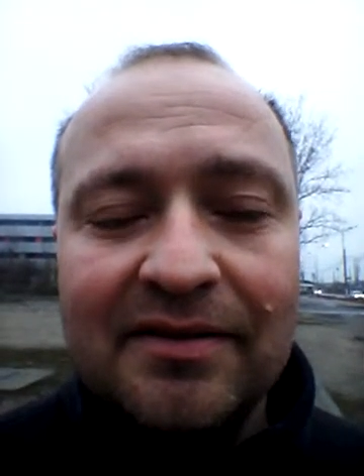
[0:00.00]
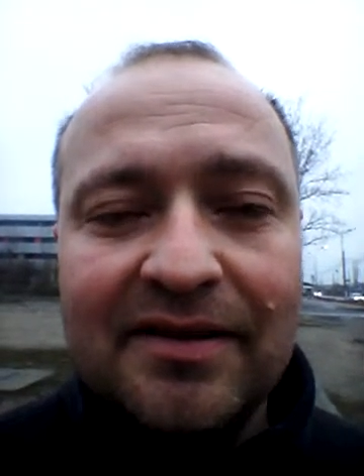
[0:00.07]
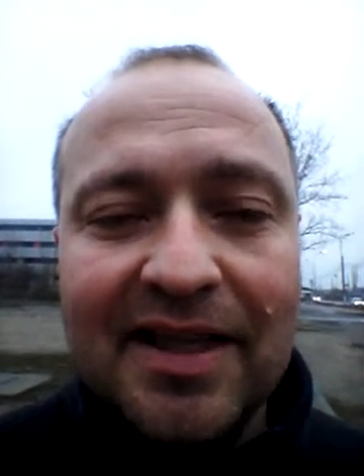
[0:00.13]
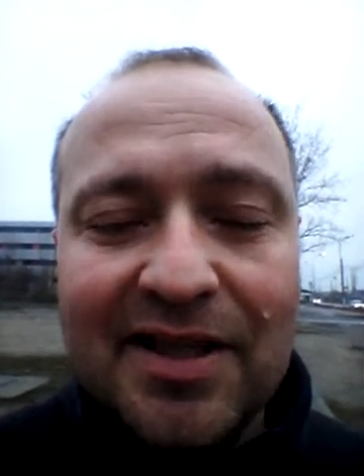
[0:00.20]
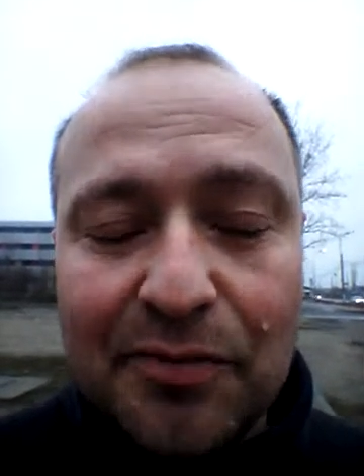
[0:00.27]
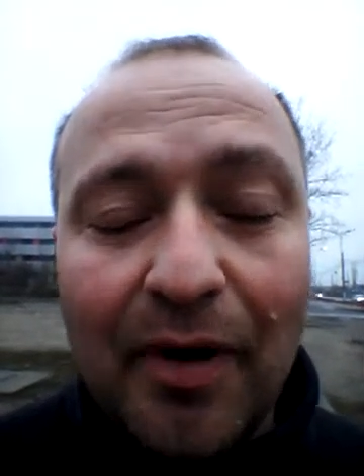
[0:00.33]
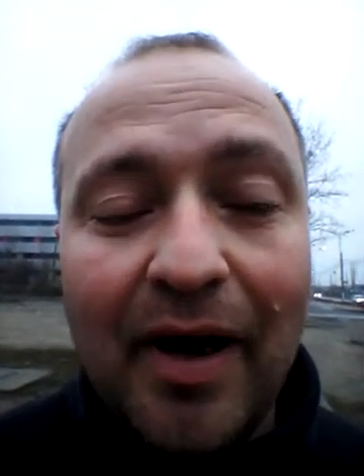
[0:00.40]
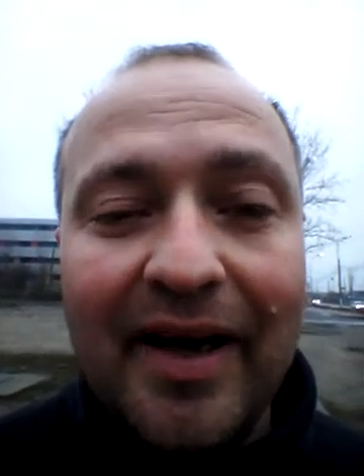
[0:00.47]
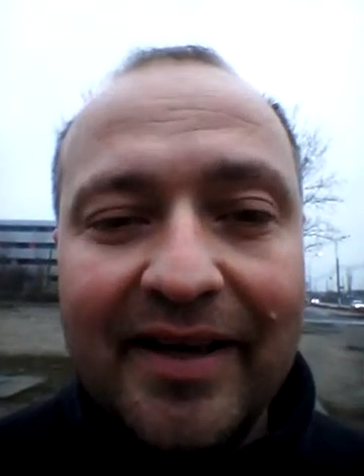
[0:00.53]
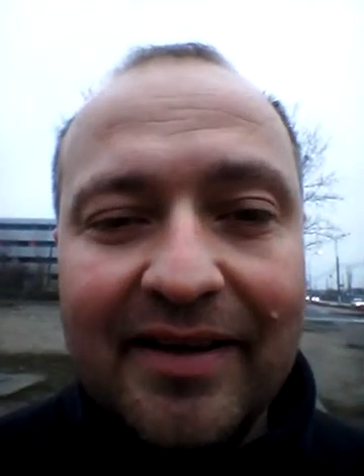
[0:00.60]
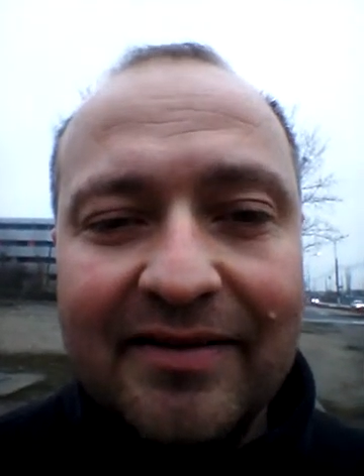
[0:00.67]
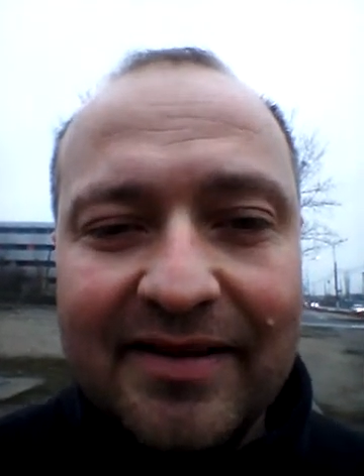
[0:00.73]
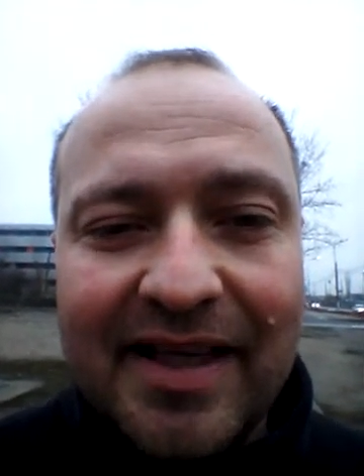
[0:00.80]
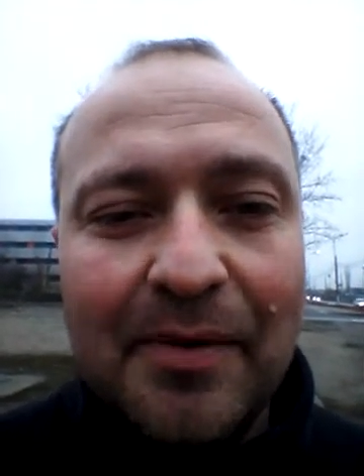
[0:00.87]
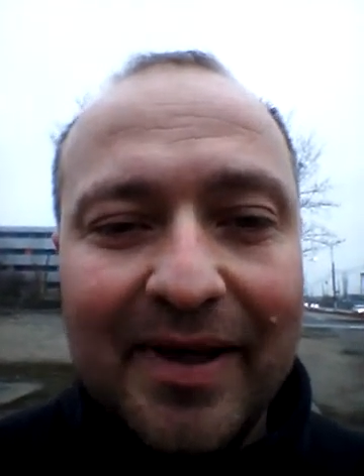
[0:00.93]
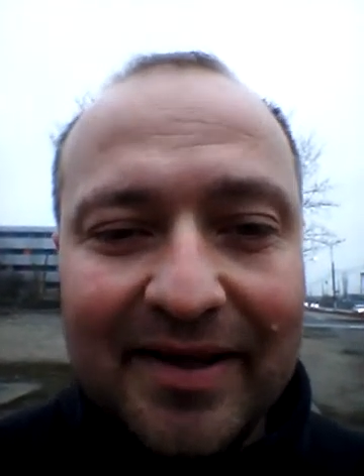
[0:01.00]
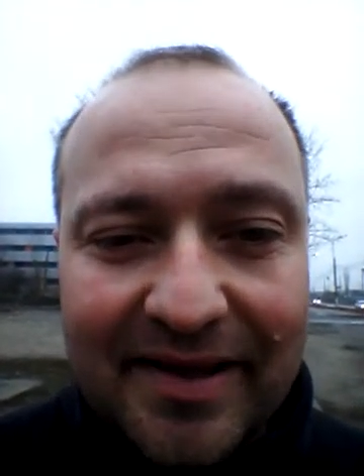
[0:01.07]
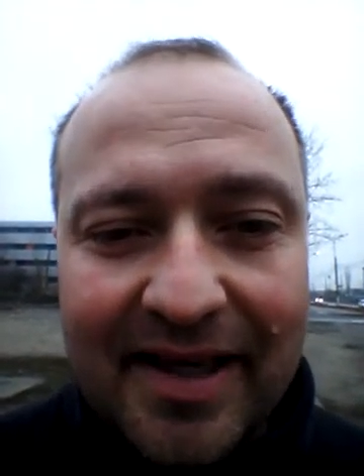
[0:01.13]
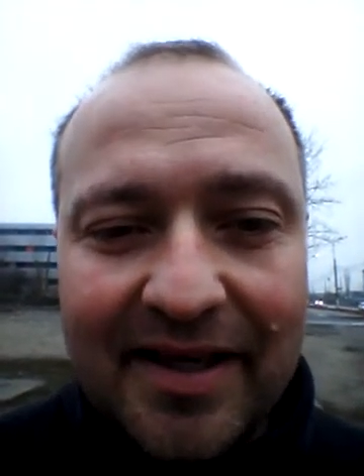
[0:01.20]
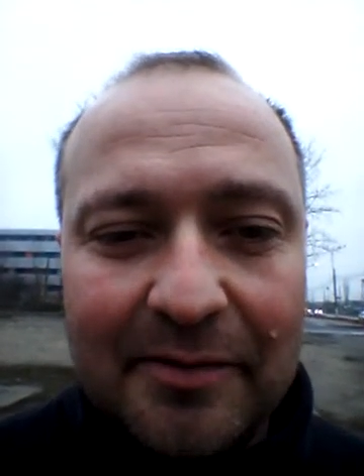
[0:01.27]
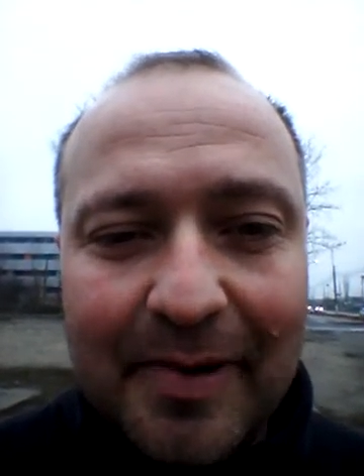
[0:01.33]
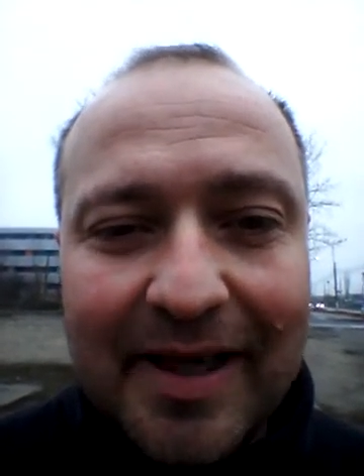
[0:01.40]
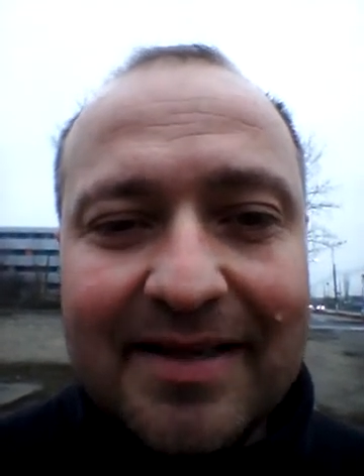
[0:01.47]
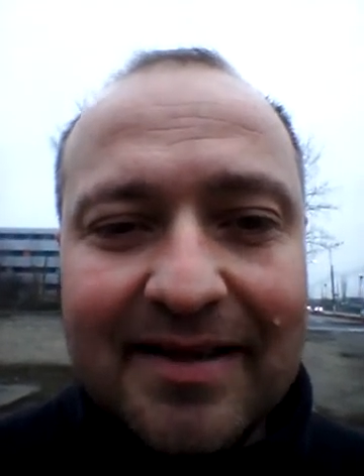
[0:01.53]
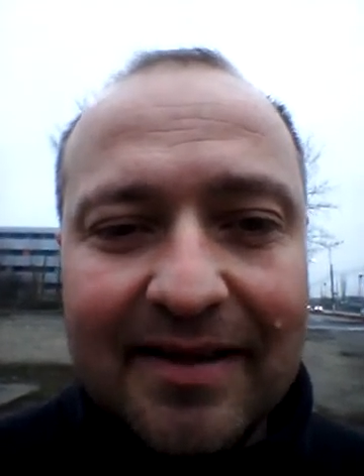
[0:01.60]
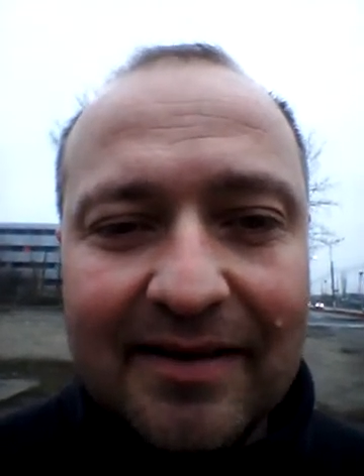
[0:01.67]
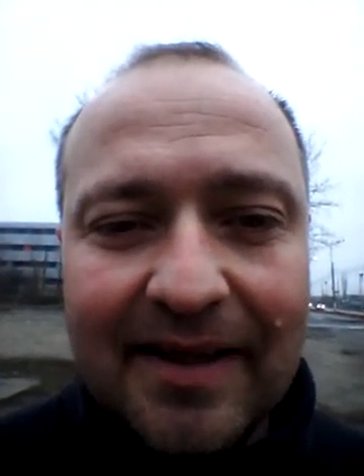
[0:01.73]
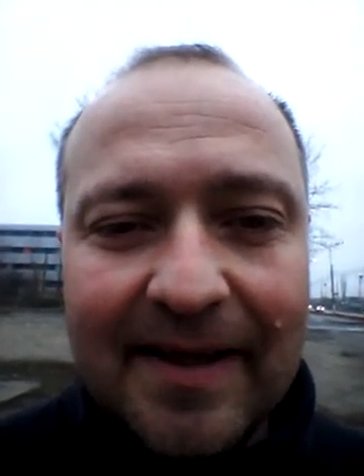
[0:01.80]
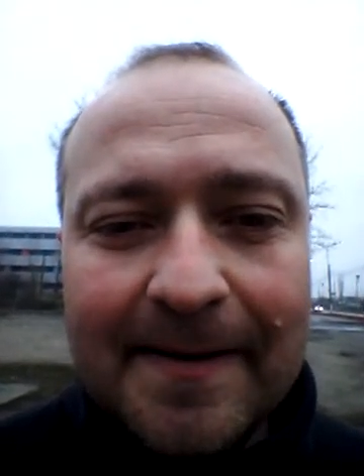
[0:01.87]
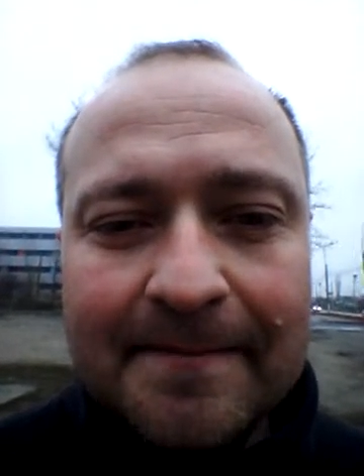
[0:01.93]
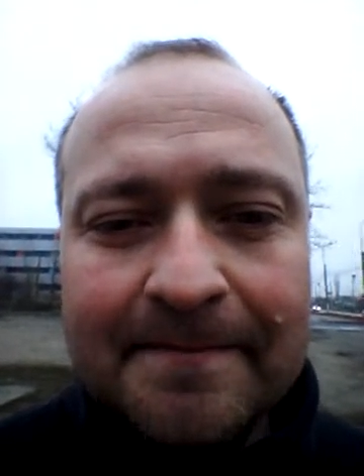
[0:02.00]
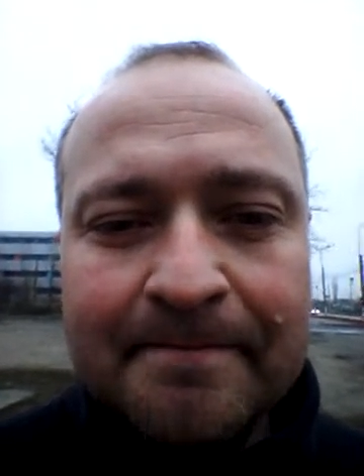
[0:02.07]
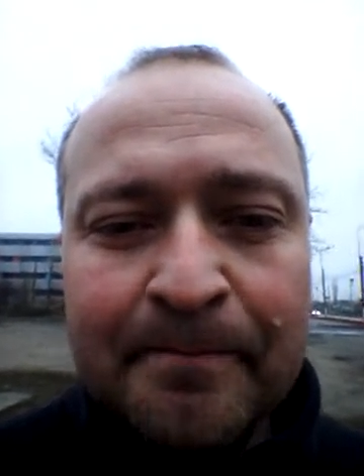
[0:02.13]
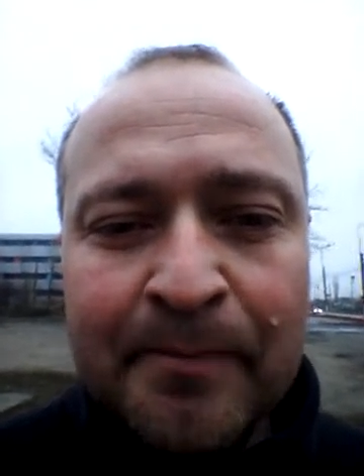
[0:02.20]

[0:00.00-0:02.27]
That's why they were there, basically.